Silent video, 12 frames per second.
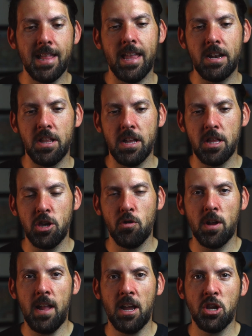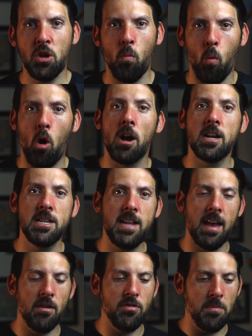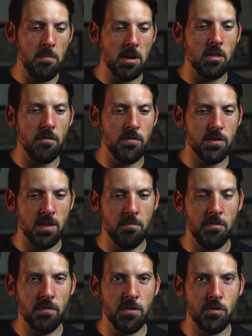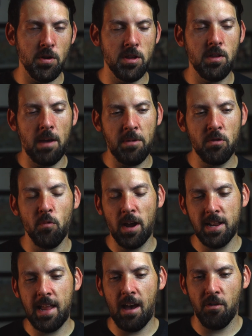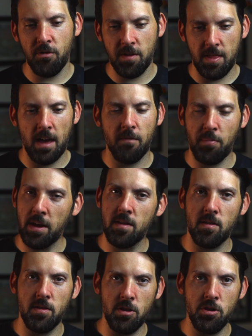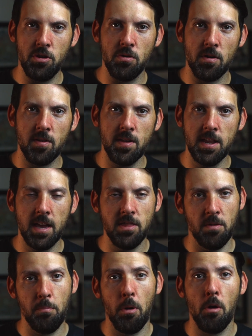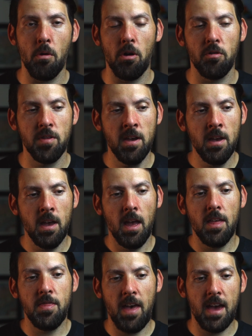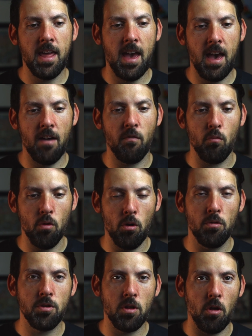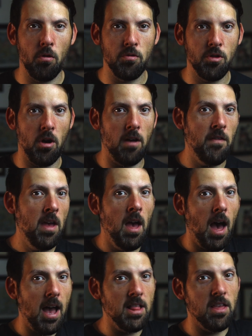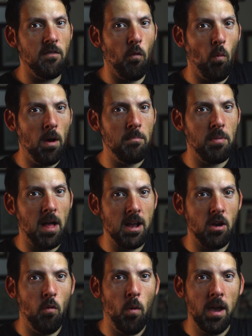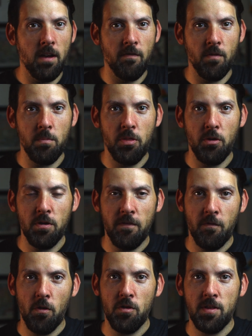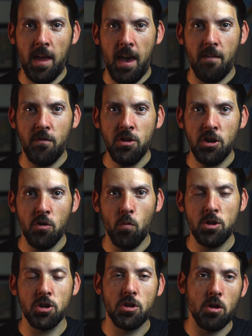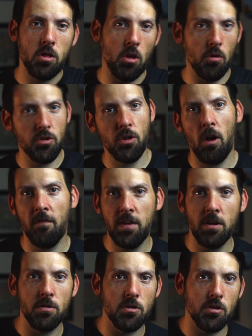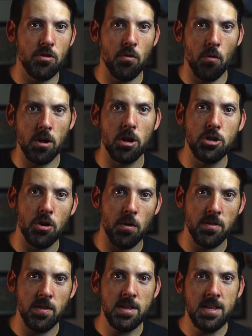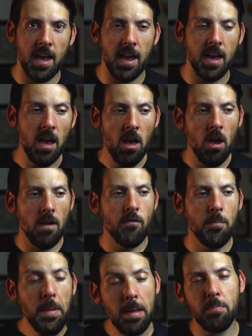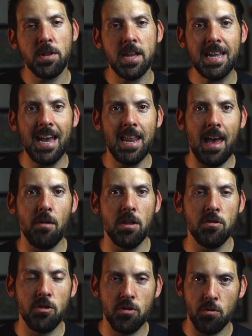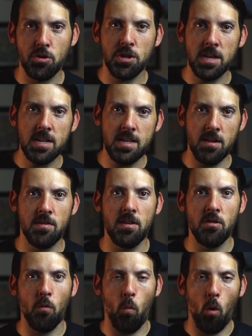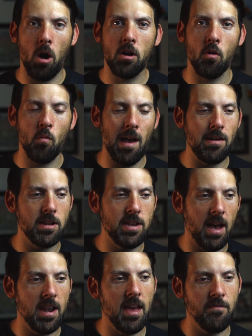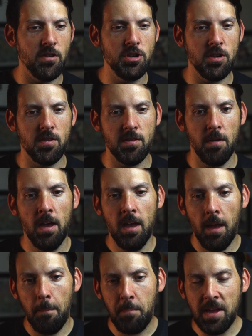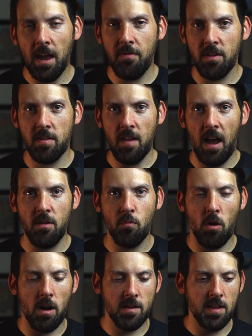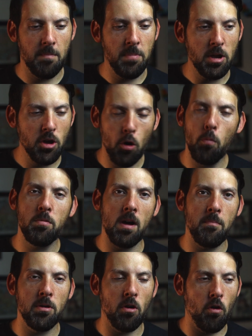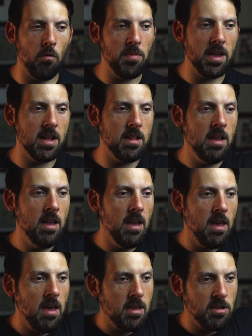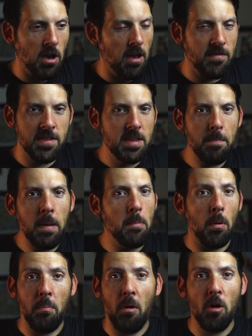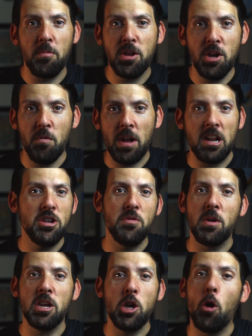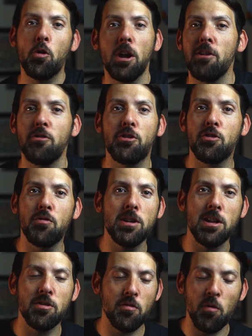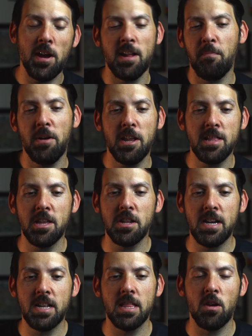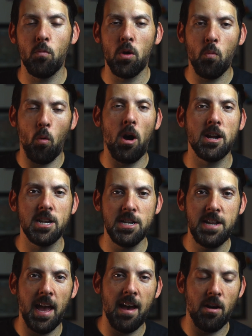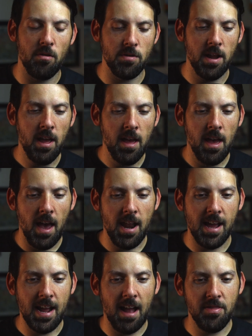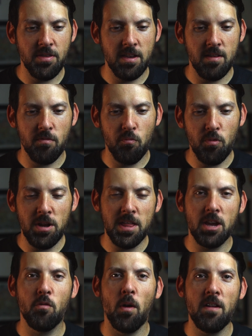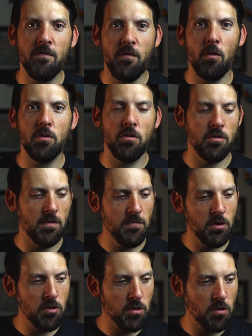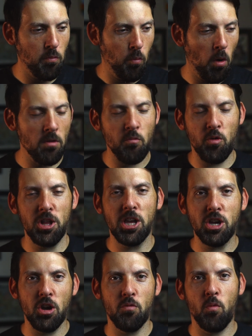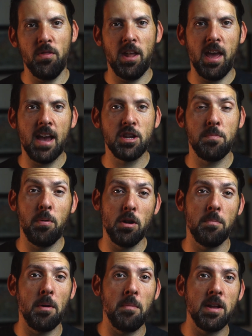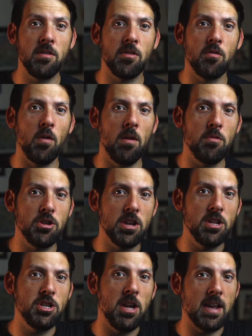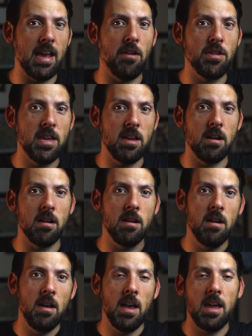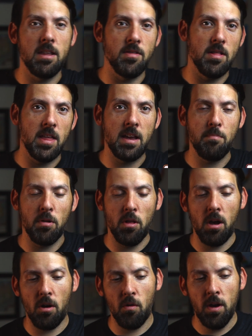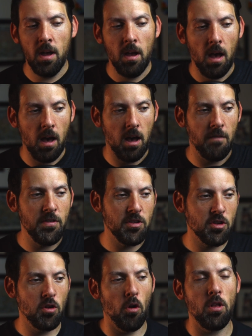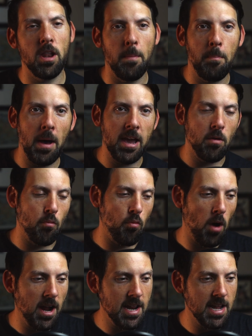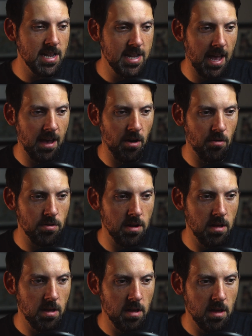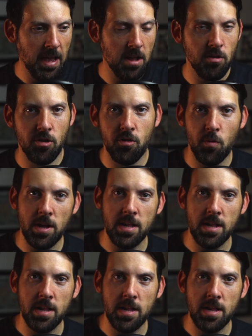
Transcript: In Little Italy, you can actually walk down the middle of some of the streets. I mean, right now, there's a lot of places in New York City and the boroughs that have roads closed off. I live 1 block away from 31st Avenue, which is closed off here in Astoria during the day for people to get out and socially distance, walk around, and not have to just be on the sidewalks and be cooped up at home. They can I've seen people barbecuing and doing yoga in the street. It's great. But in Little Italy, we walked down, and I got these really great photos of, there's this one really good one that I actually put up on my Instagram, which you can check out here and in the link below, of this girl on a bike riding down the main